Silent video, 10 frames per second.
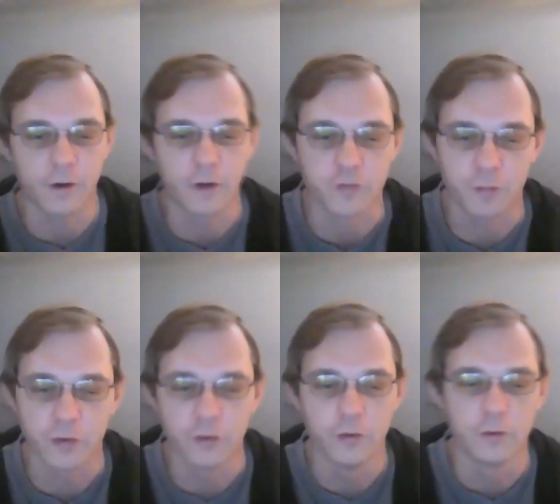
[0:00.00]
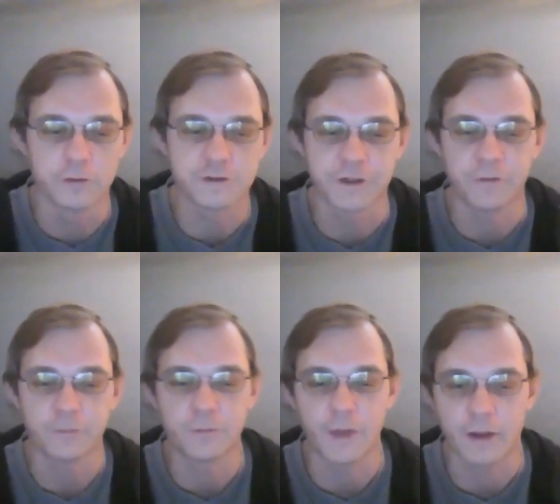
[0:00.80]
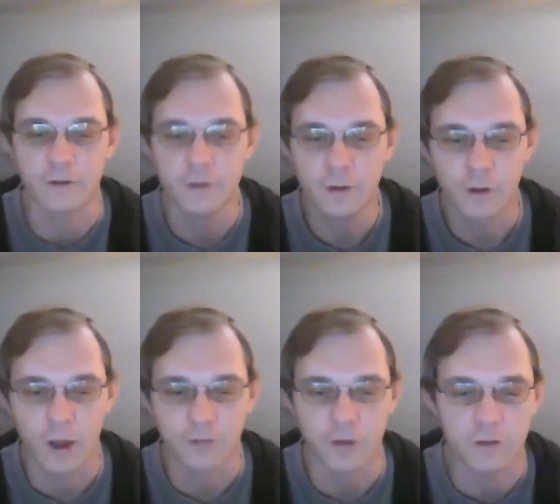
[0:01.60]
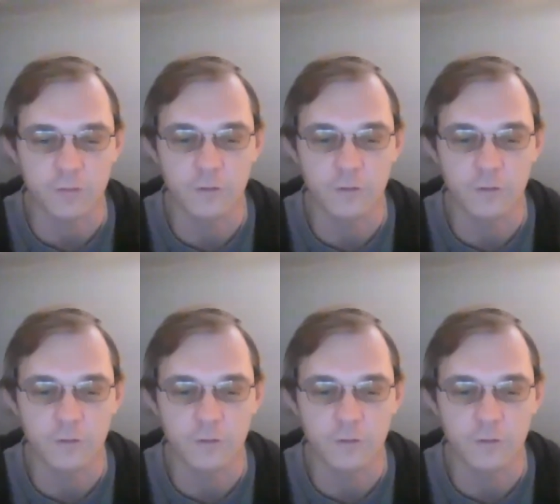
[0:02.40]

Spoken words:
entrepreneurship that I think